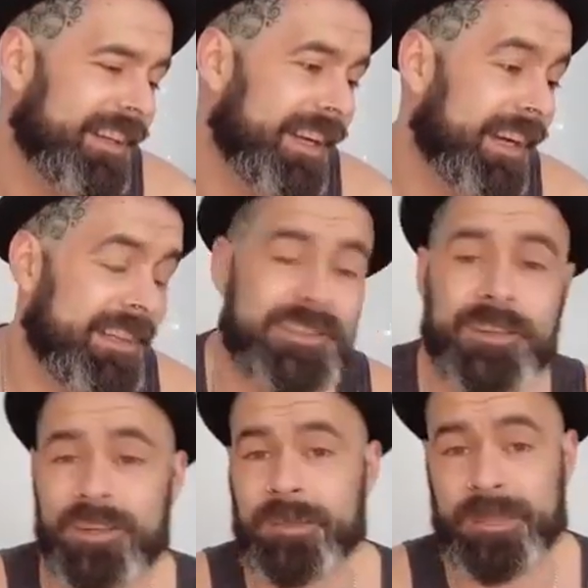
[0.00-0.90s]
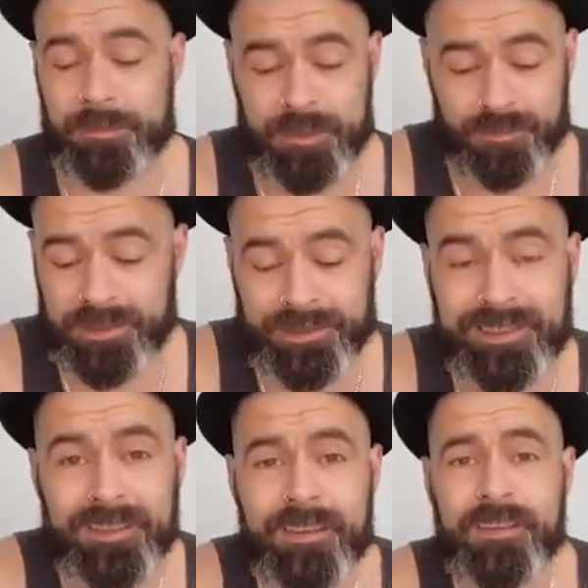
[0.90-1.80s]
and it's not going to make me
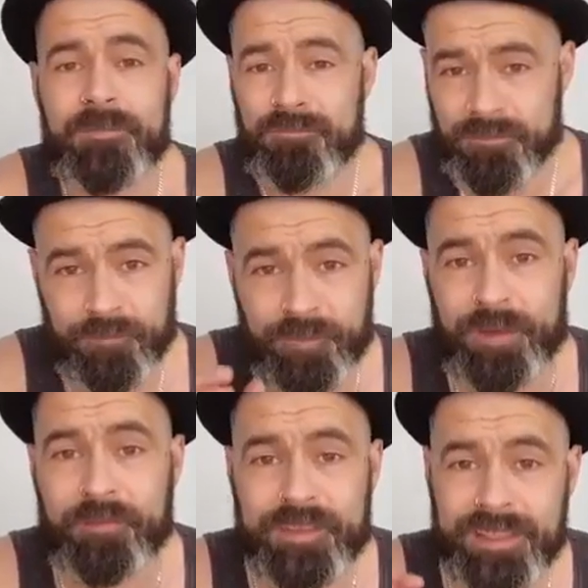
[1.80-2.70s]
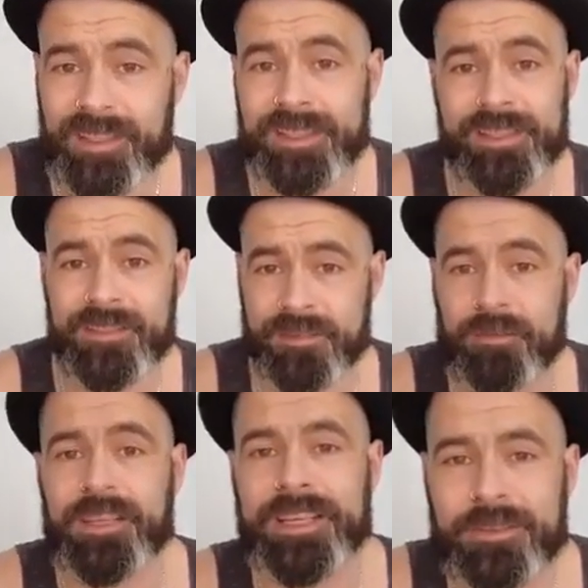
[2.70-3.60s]
drink 50 litres of
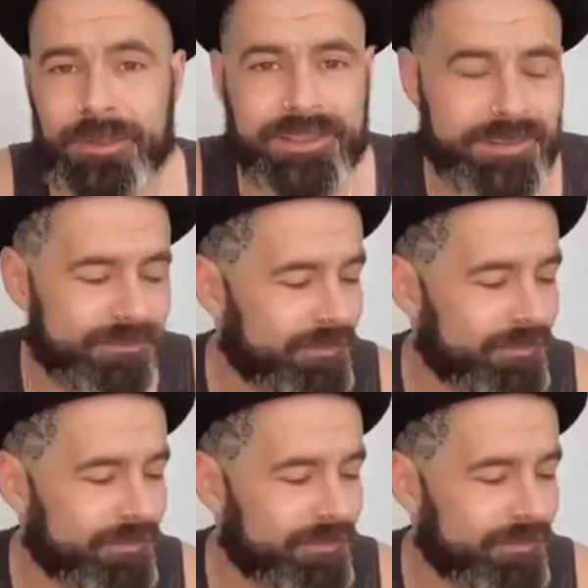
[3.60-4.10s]
liquid.